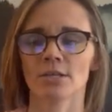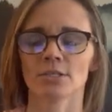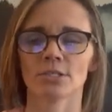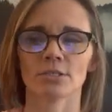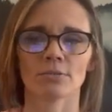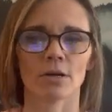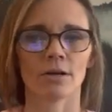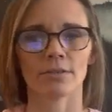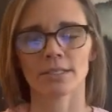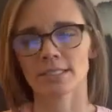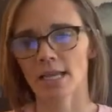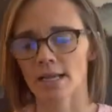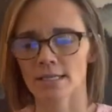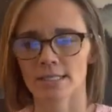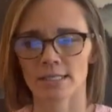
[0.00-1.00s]
do all the
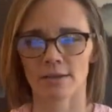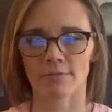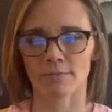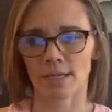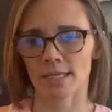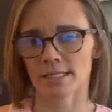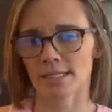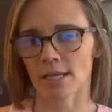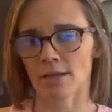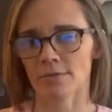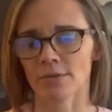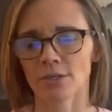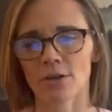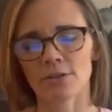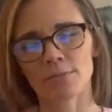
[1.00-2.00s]
tech stuff myself
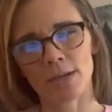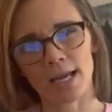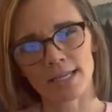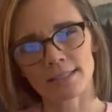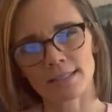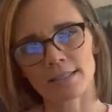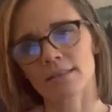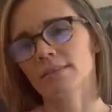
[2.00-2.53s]
and all the behind